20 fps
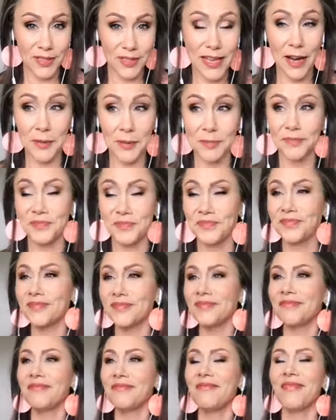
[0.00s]
Now,
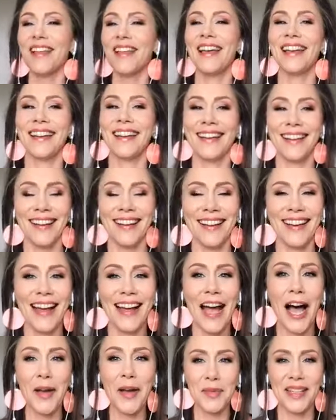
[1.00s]

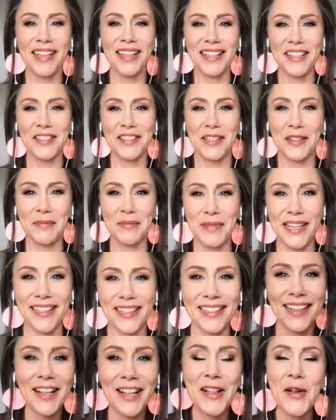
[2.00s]
I'm going to get into the meat.